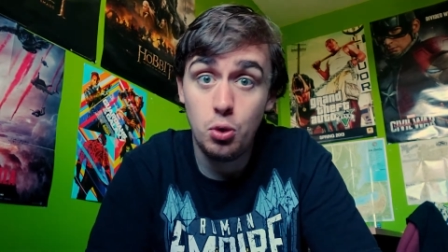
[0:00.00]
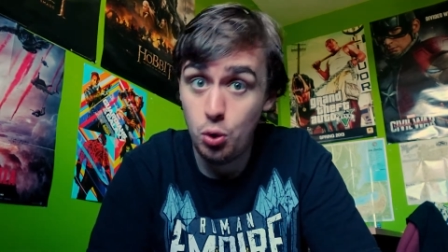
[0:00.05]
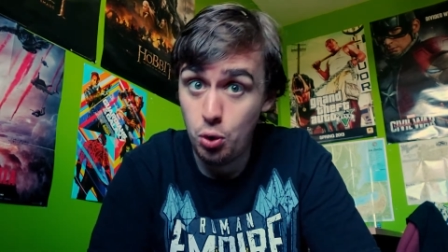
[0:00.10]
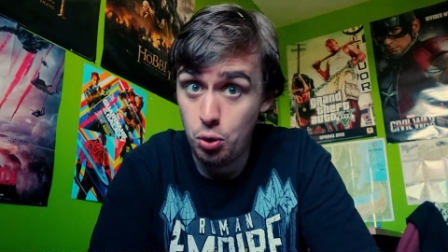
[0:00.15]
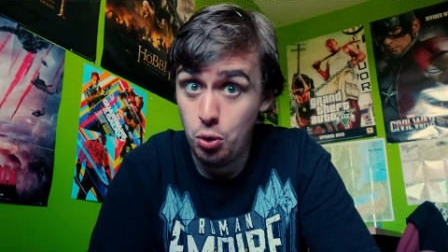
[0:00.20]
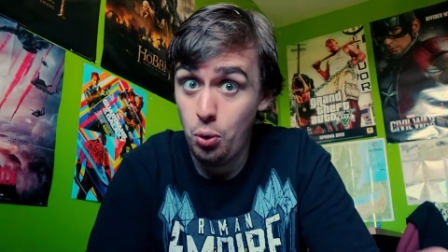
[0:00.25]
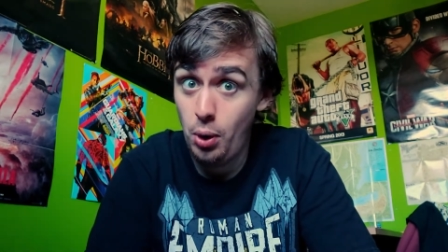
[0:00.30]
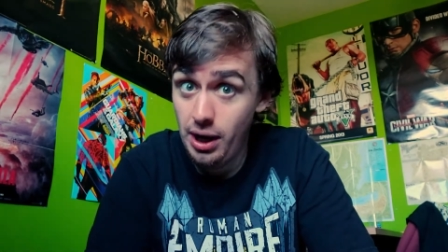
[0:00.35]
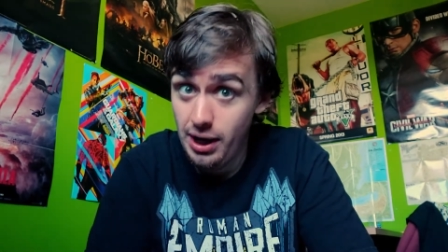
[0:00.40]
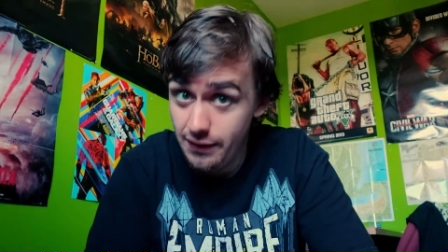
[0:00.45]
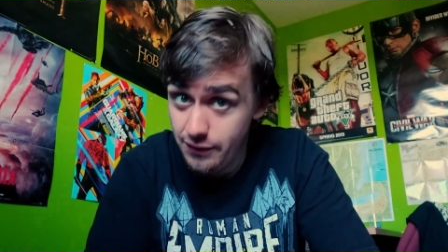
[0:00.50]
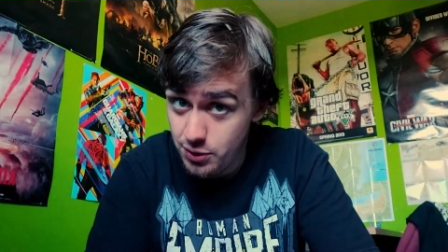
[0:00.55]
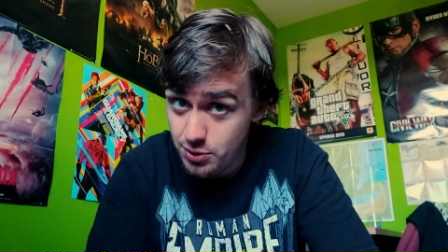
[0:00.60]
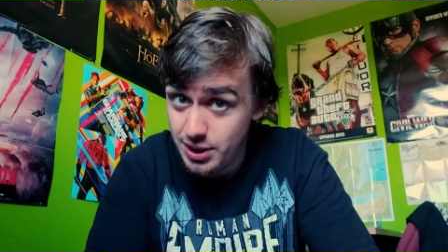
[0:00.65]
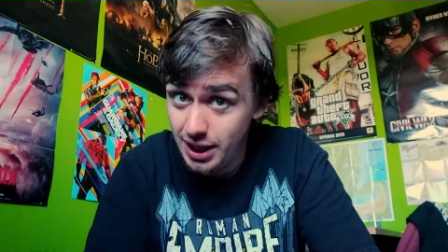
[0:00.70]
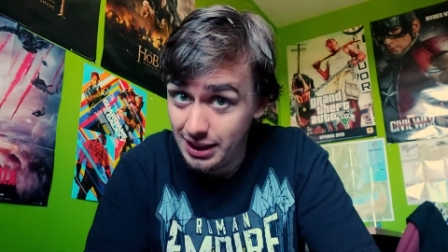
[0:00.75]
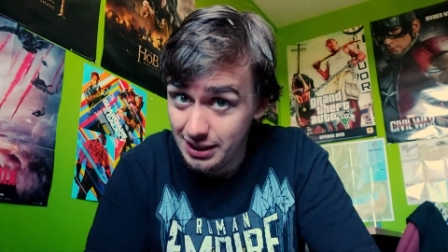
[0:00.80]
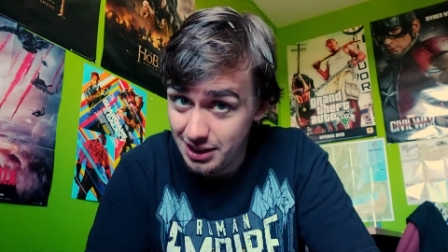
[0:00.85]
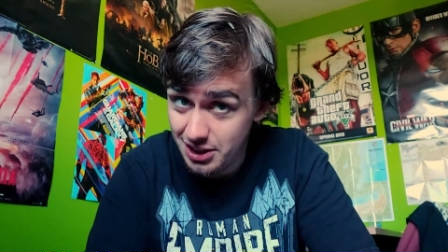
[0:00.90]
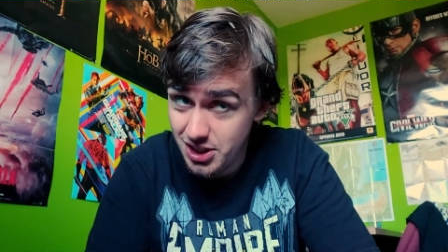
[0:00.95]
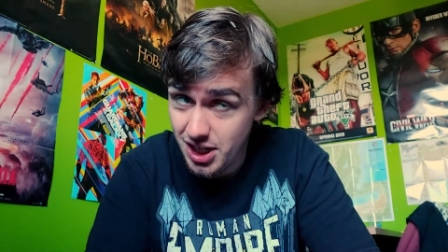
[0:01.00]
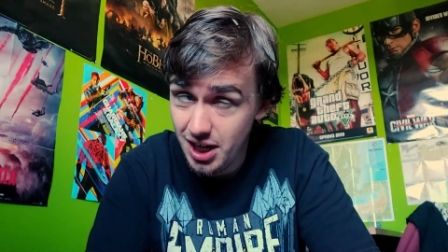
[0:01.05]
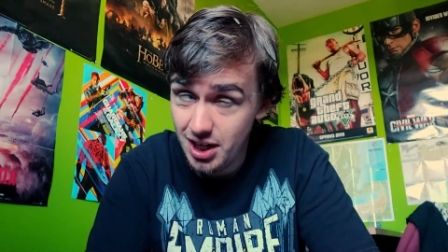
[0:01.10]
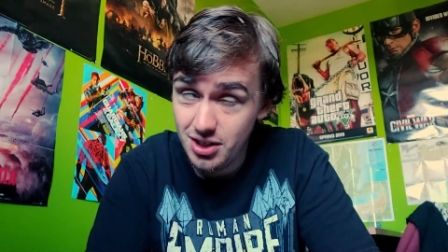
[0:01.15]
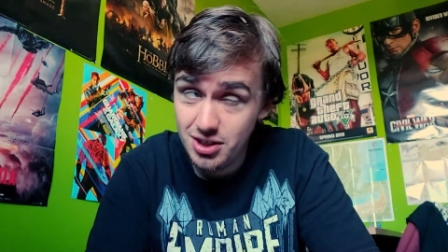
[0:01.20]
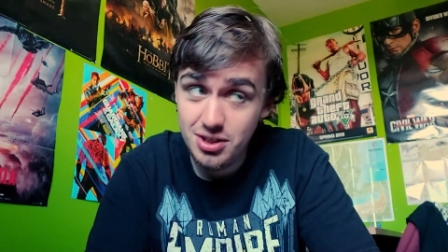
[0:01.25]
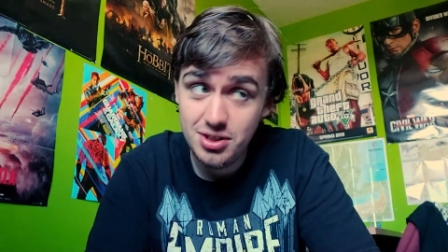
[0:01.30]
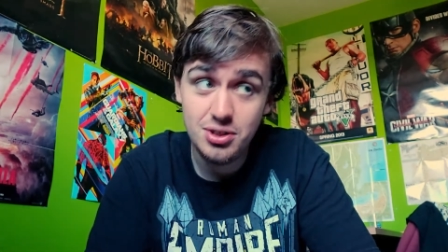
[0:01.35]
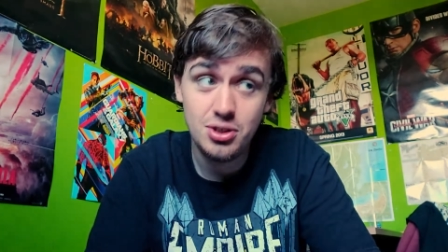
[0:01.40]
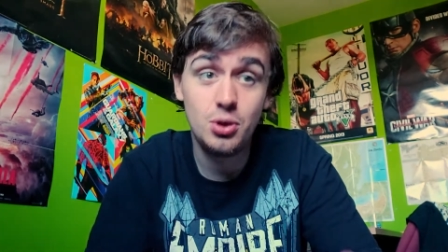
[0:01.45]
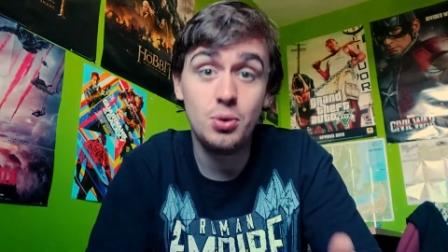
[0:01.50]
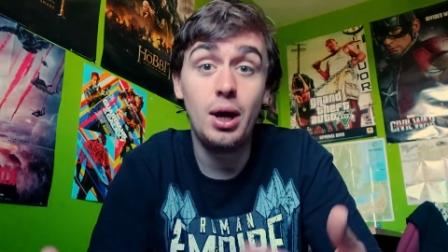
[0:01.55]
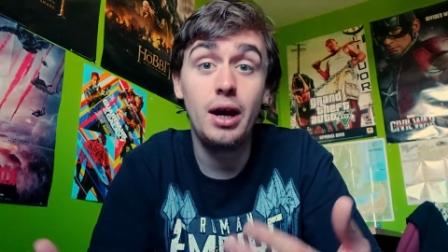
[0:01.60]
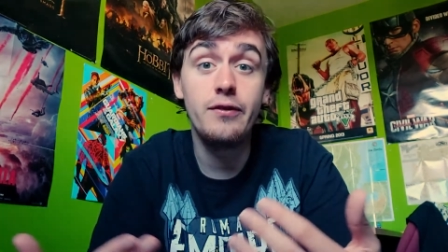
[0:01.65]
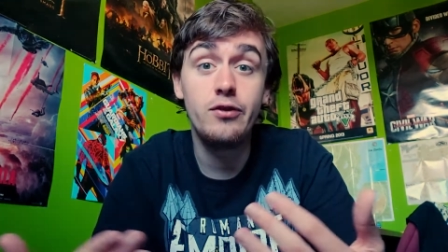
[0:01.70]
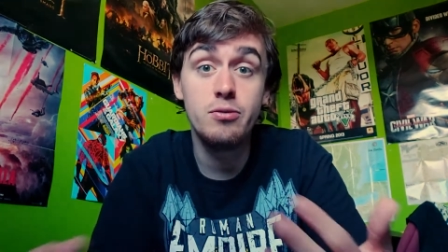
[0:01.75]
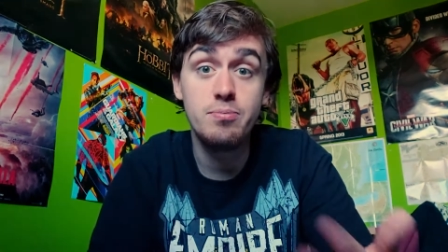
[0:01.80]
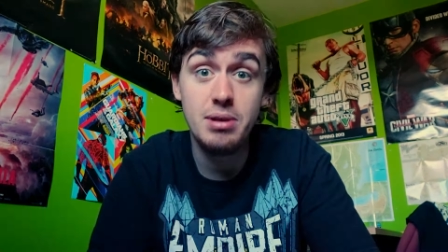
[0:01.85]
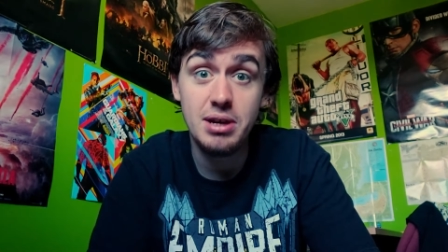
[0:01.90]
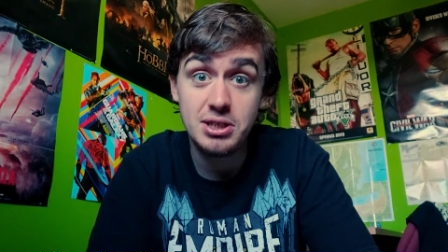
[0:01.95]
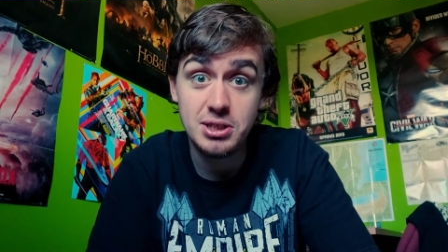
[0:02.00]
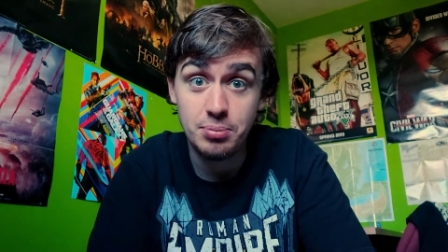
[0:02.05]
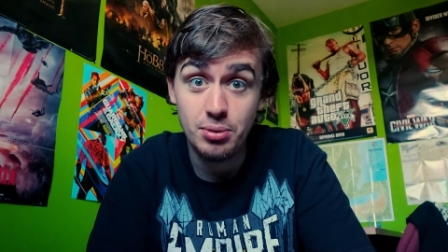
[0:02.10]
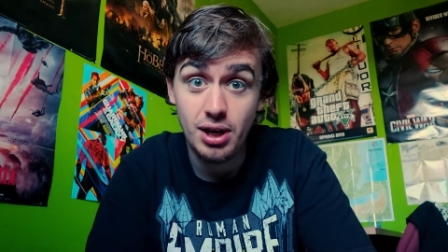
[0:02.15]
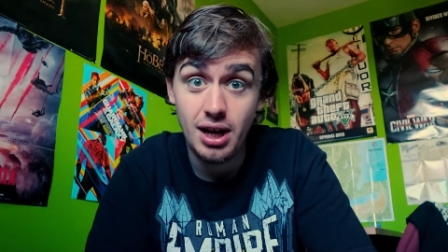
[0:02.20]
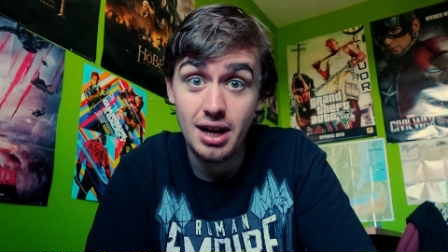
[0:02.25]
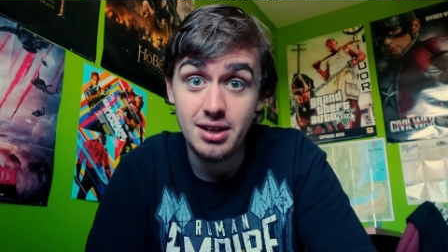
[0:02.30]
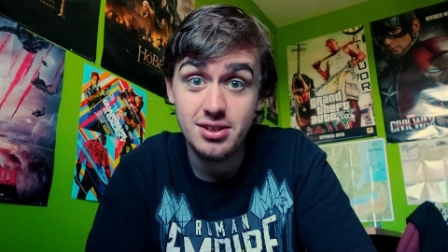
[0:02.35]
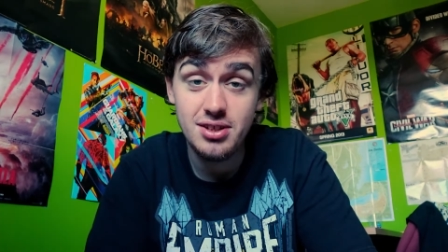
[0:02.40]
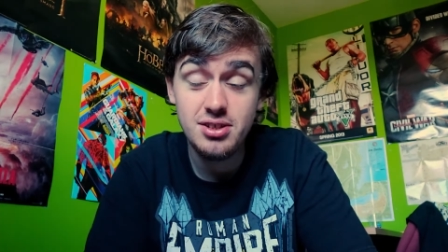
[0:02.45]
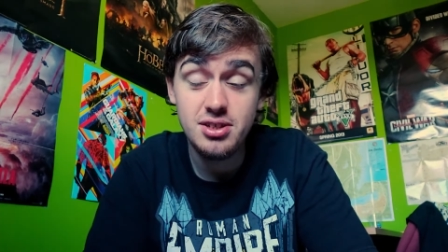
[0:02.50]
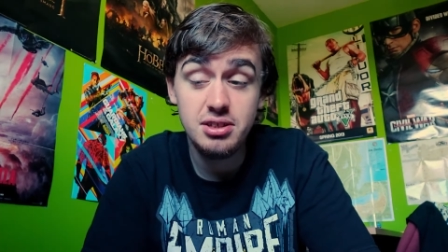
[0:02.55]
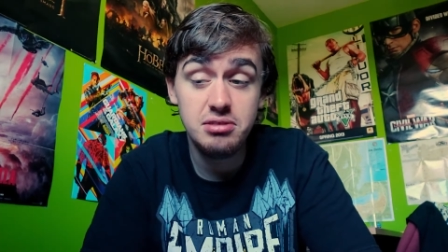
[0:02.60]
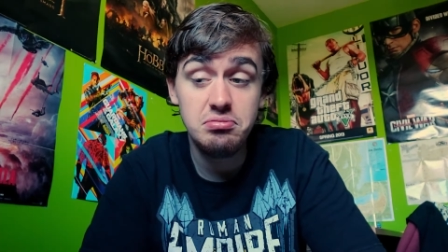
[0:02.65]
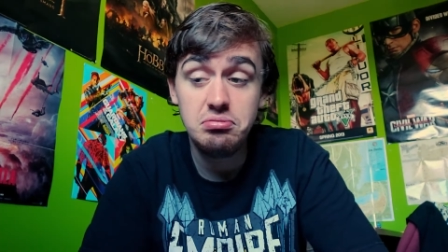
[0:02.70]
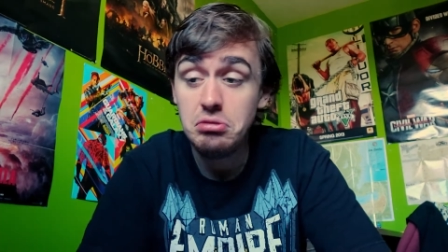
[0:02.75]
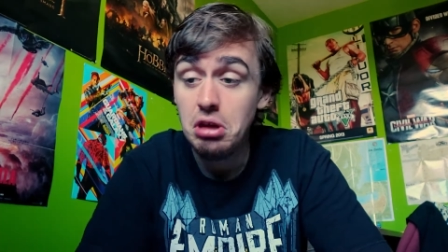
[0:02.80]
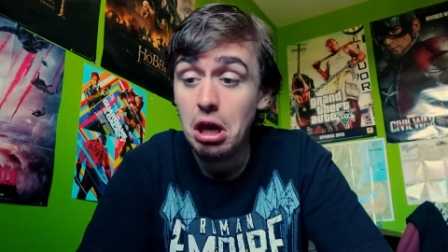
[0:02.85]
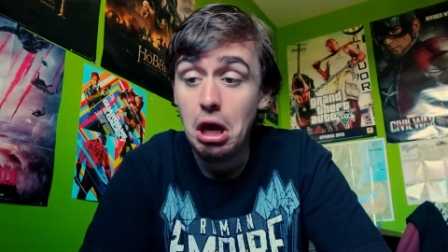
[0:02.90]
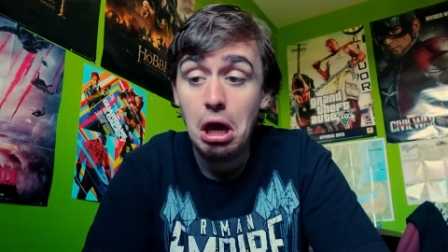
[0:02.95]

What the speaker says: Quite a few title changes, quite a few big surprises, and